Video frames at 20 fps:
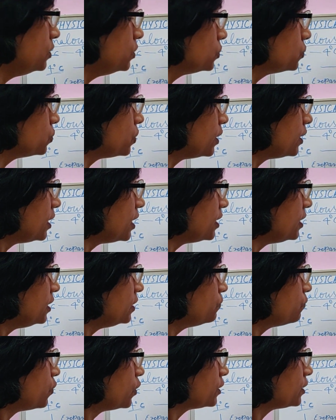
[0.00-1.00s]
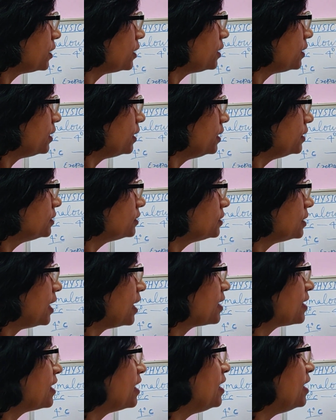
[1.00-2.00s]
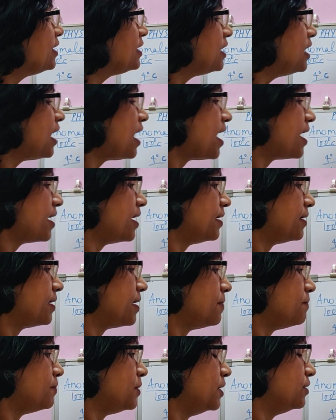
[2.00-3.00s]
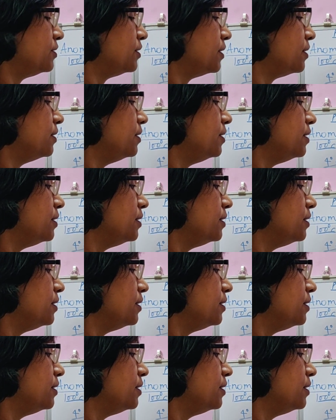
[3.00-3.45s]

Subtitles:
So underneath water is at a little higher temperature.